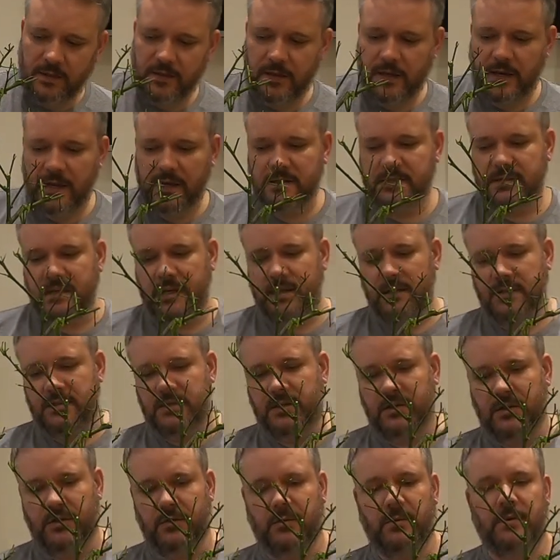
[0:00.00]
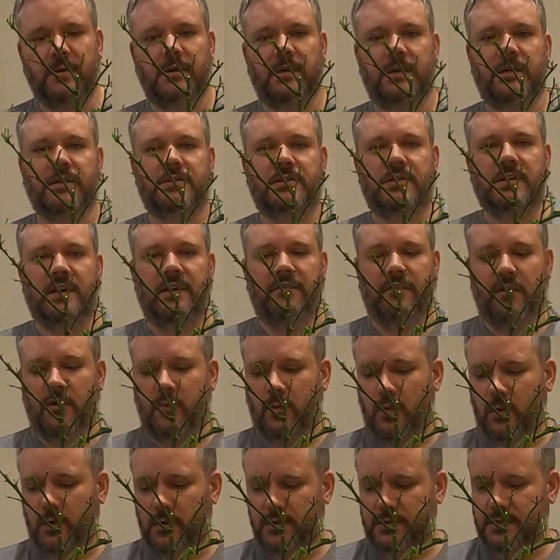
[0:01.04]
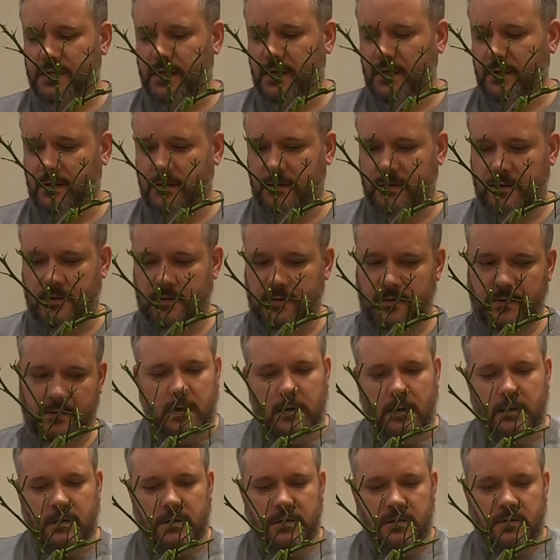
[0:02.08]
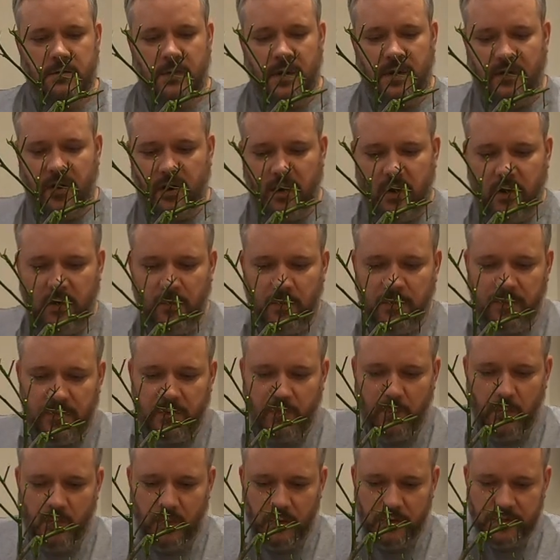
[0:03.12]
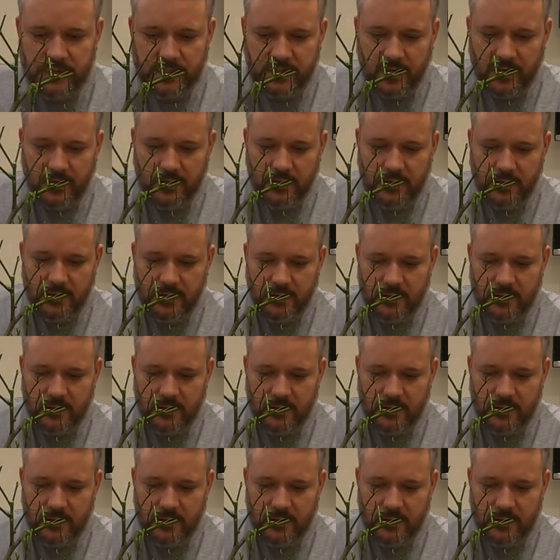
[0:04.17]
the next thing to do is to give it a water. So here I go with the water.